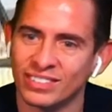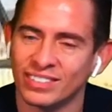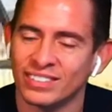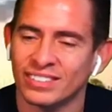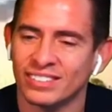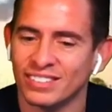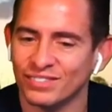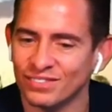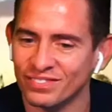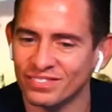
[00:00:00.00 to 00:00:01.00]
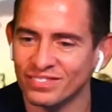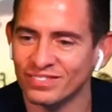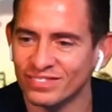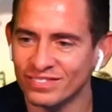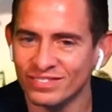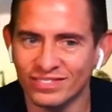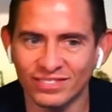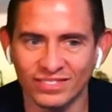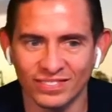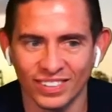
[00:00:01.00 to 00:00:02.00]

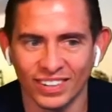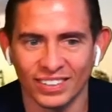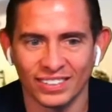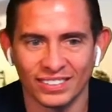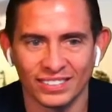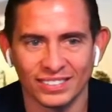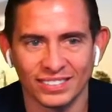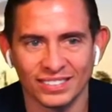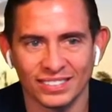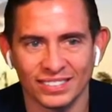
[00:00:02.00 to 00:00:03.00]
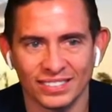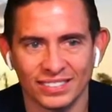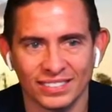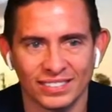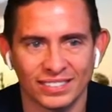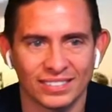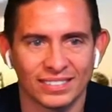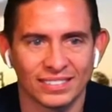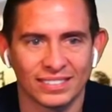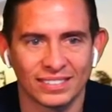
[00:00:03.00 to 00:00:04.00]

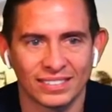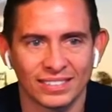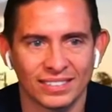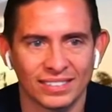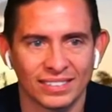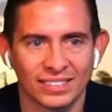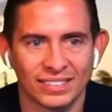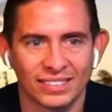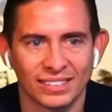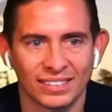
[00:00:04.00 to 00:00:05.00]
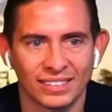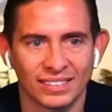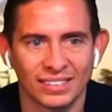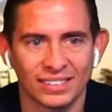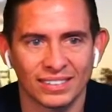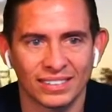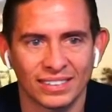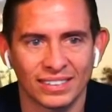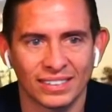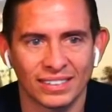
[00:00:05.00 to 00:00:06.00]

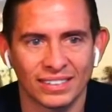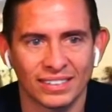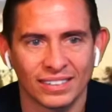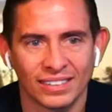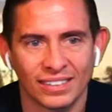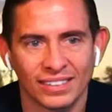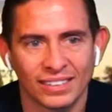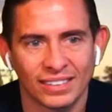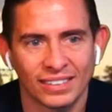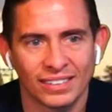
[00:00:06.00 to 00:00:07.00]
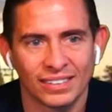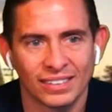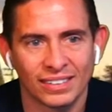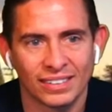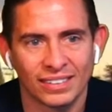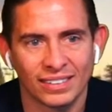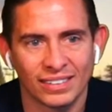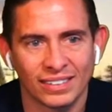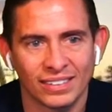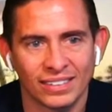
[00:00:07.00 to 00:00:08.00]
(silent)